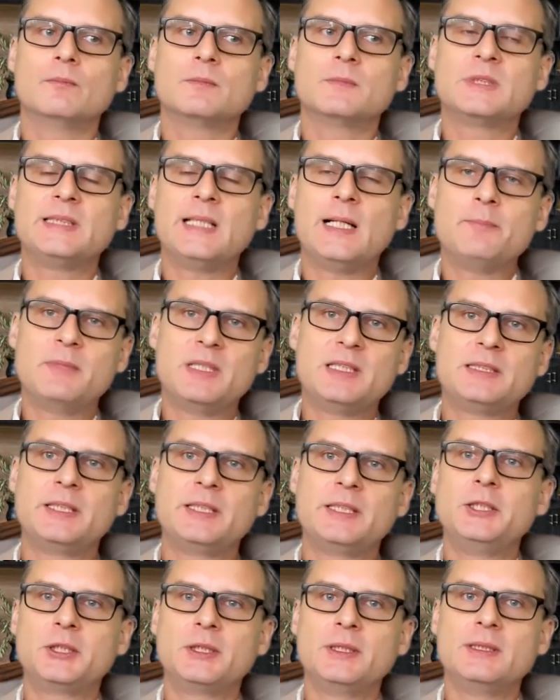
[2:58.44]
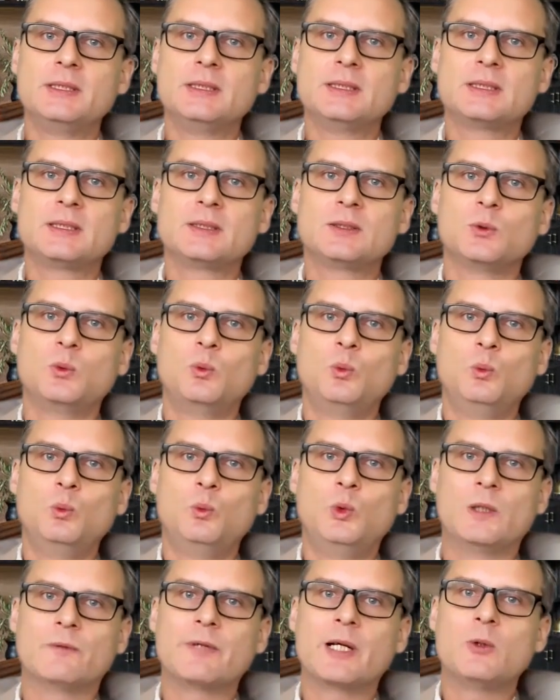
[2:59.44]
some decisions
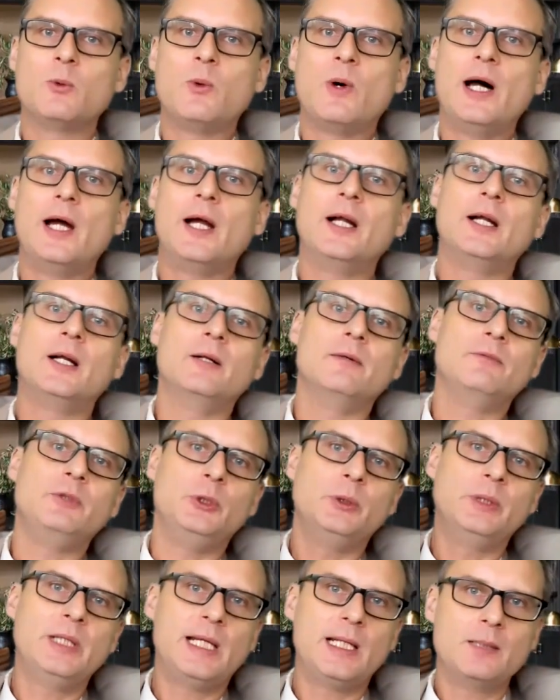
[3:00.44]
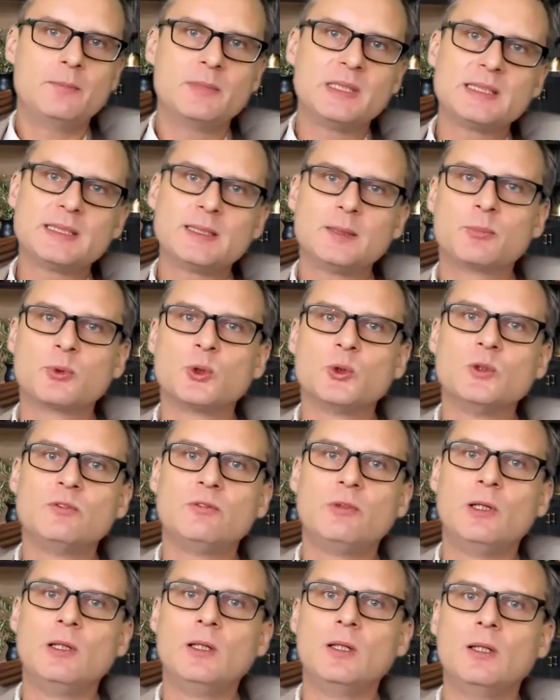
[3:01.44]
will require unanimous
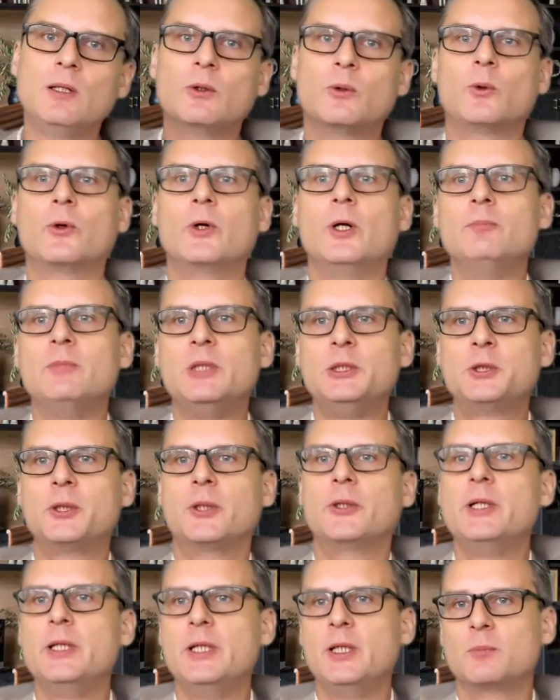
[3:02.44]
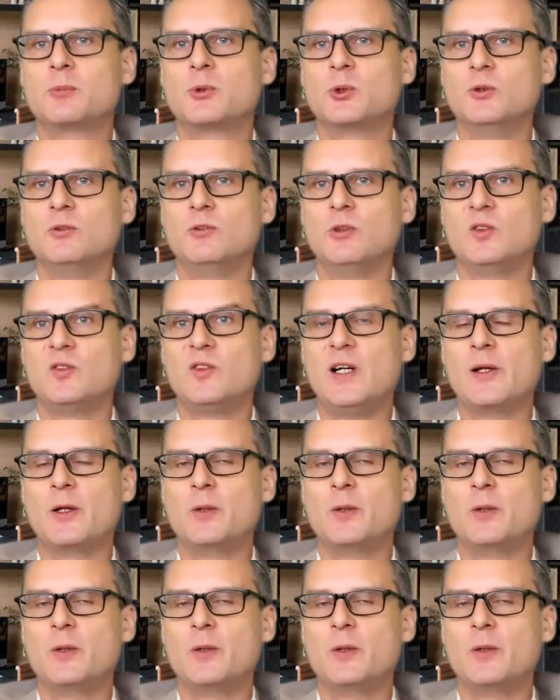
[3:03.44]
approval or a majority approval of